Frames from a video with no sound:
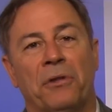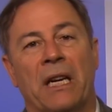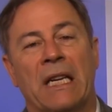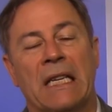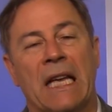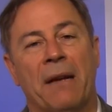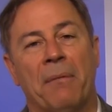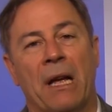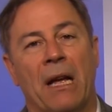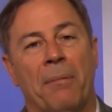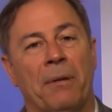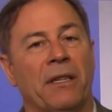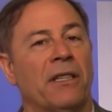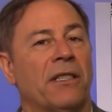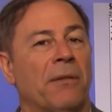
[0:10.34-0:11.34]
trend
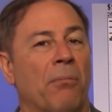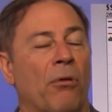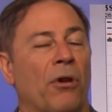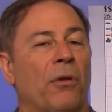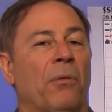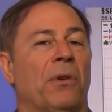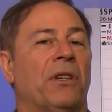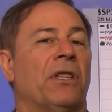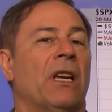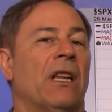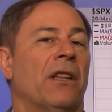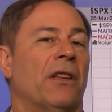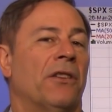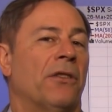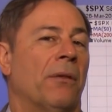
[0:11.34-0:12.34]
helping to support it, which
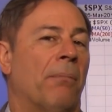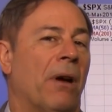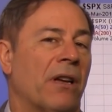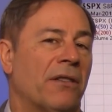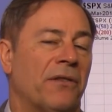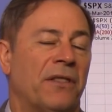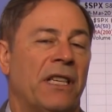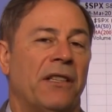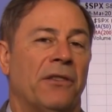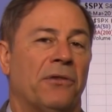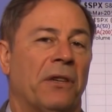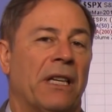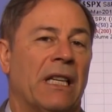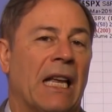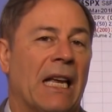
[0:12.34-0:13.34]
is a positive seasonal
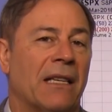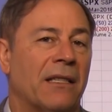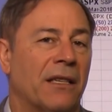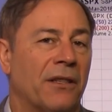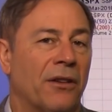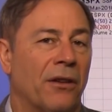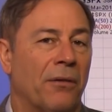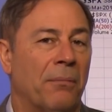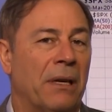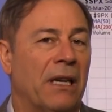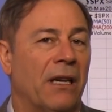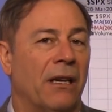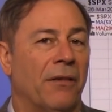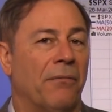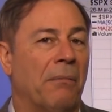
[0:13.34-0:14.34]
trend lasts until the
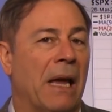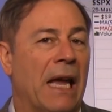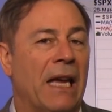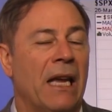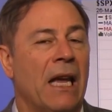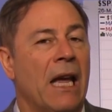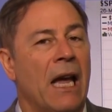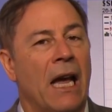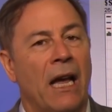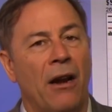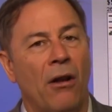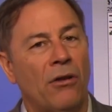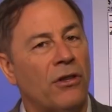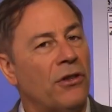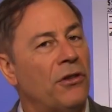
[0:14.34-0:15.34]
beginning of May.
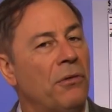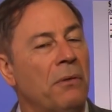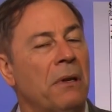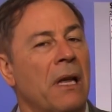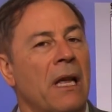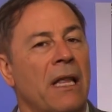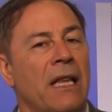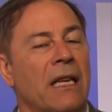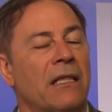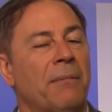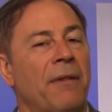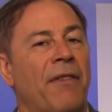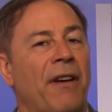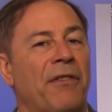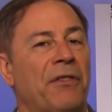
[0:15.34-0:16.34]
And also, too, the
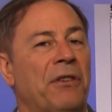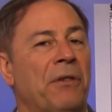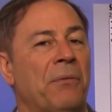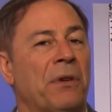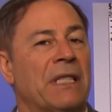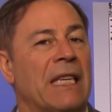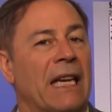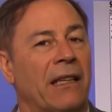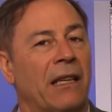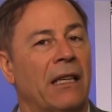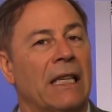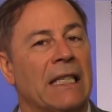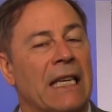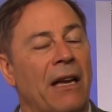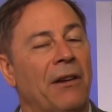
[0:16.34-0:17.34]
S&P 500 was
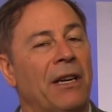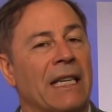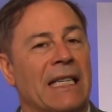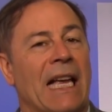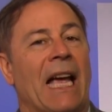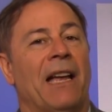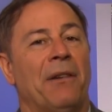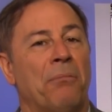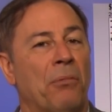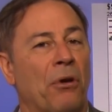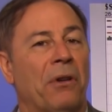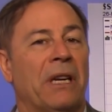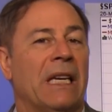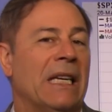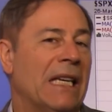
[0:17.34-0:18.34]
technically sound as it hadn't
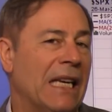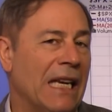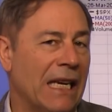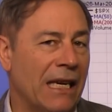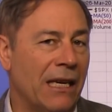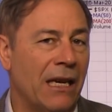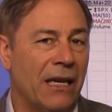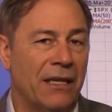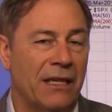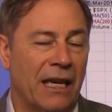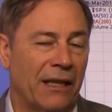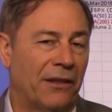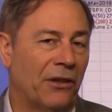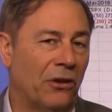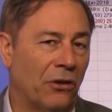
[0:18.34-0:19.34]
broken any key
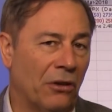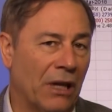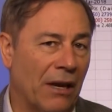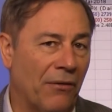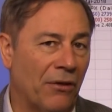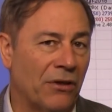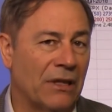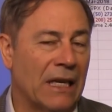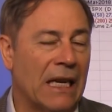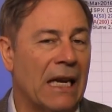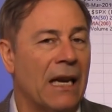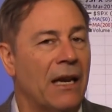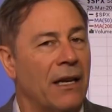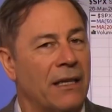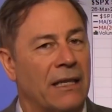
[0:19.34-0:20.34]
technical levels.
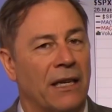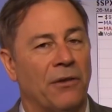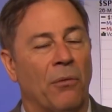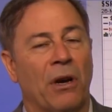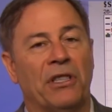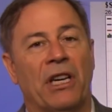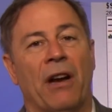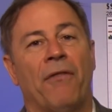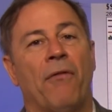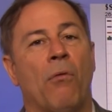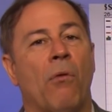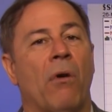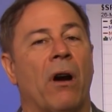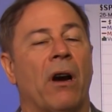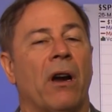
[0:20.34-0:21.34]
I said to watch out
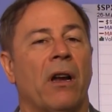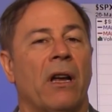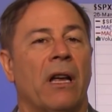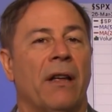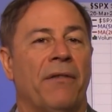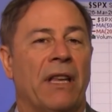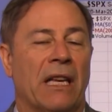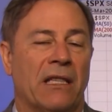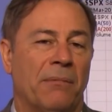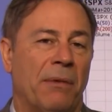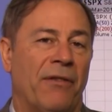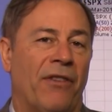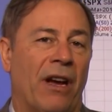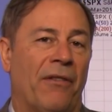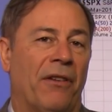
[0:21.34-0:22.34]
for if the
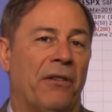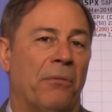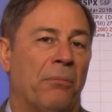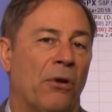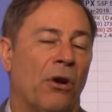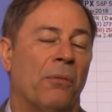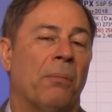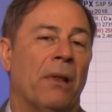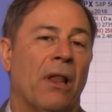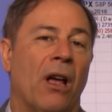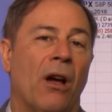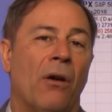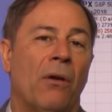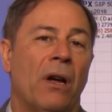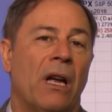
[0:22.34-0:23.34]
S&P 500 broke
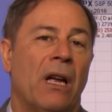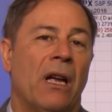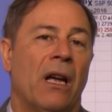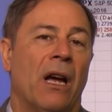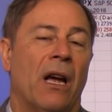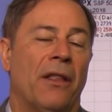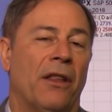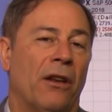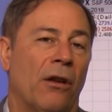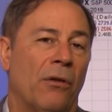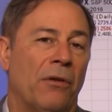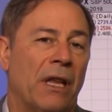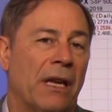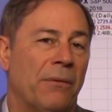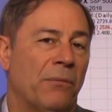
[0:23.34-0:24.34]
below the
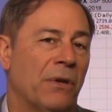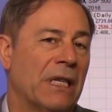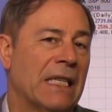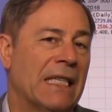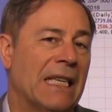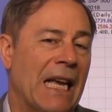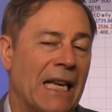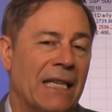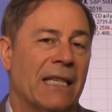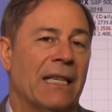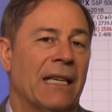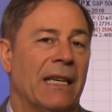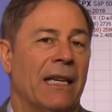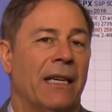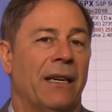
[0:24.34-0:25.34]
low that was
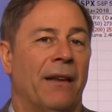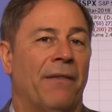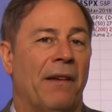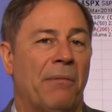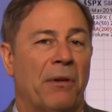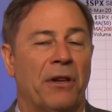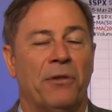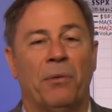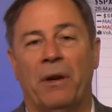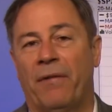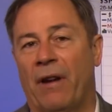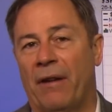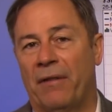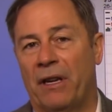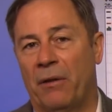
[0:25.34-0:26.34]
set in February
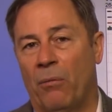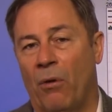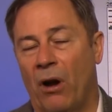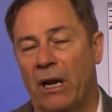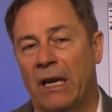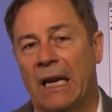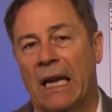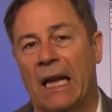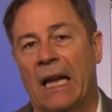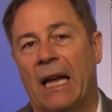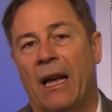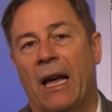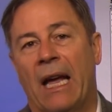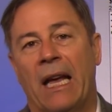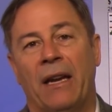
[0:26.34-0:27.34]
2581.
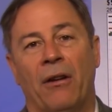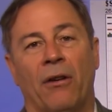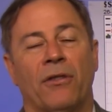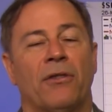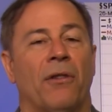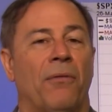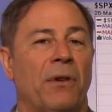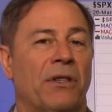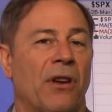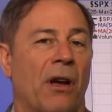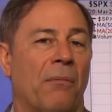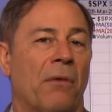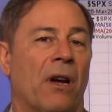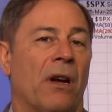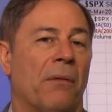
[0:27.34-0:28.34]
And also if we
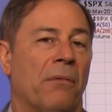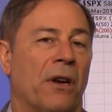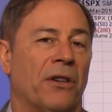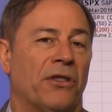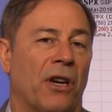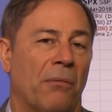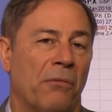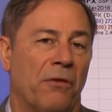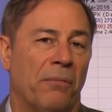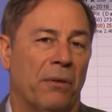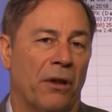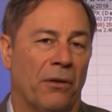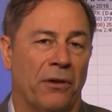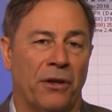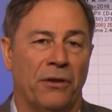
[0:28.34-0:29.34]
saw a sharp move
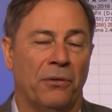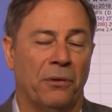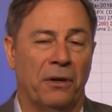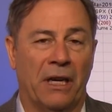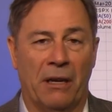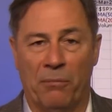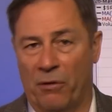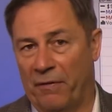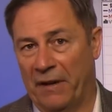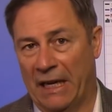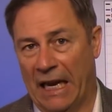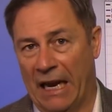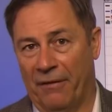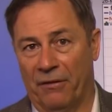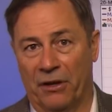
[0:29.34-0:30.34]
below the 200-day
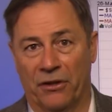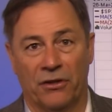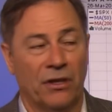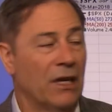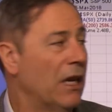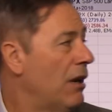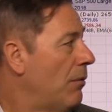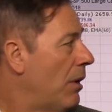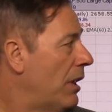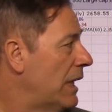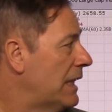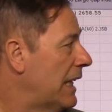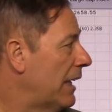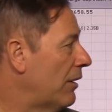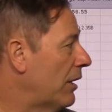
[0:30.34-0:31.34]
moving average. Well,
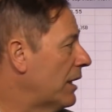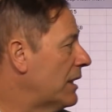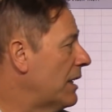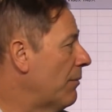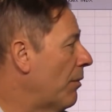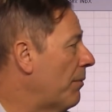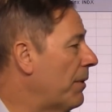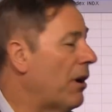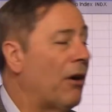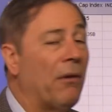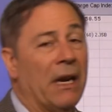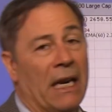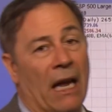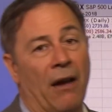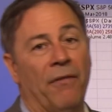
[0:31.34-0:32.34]
let's take a look and see where we are
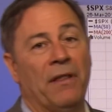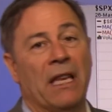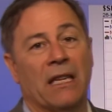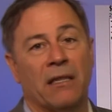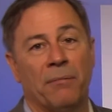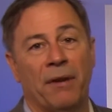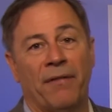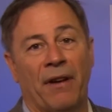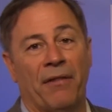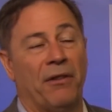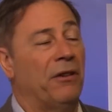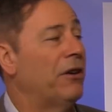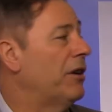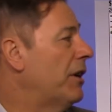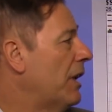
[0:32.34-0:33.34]
right now for the S&P
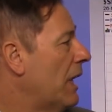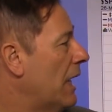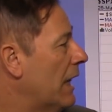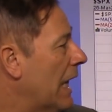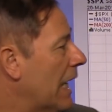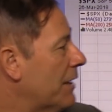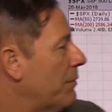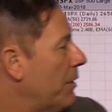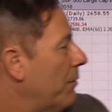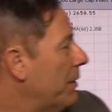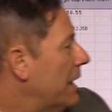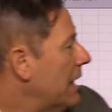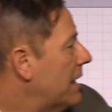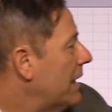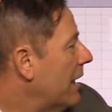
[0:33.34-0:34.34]
500. Last week
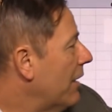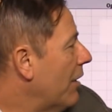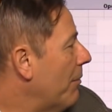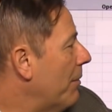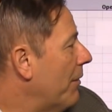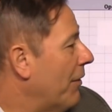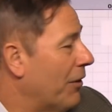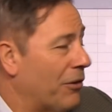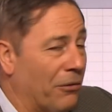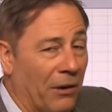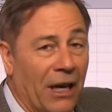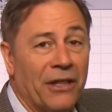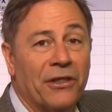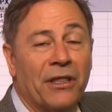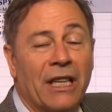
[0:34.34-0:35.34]
we did see a little bit of a
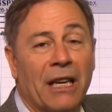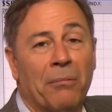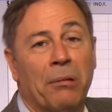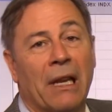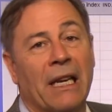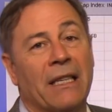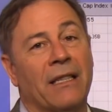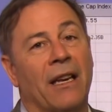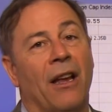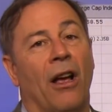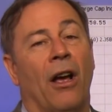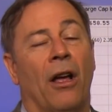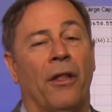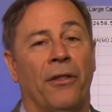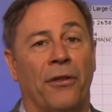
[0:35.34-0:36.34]
correction take place
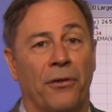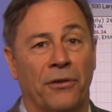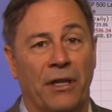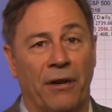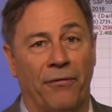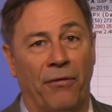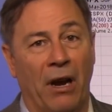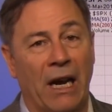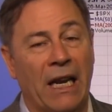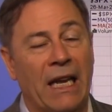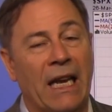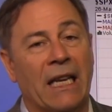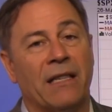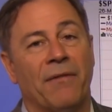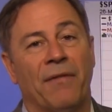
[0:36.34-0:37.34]
on Thursday and
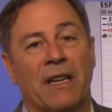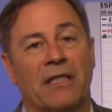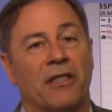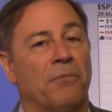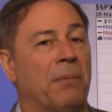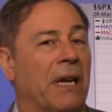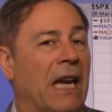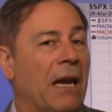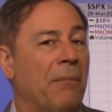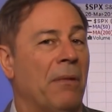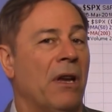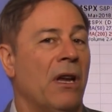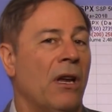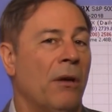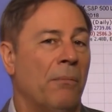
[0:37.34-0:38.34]
Friday as investors
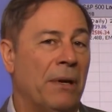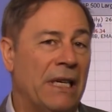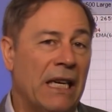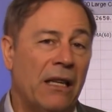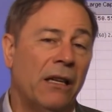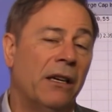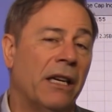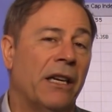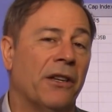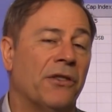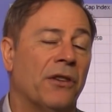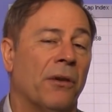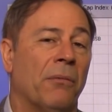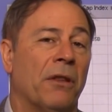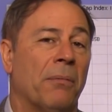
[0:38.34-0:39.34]
became particularly
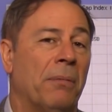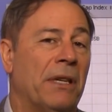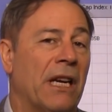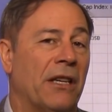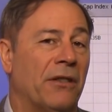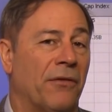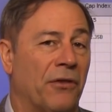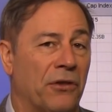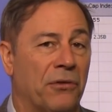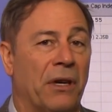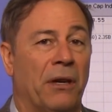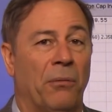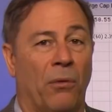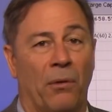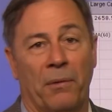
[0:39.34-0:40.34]
concerned with the potential for a
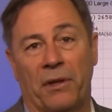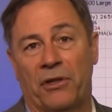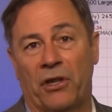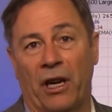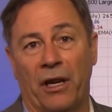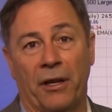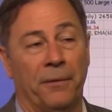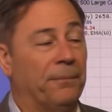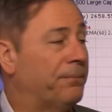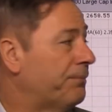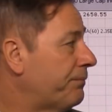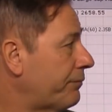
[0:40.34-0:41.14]
trade war with China.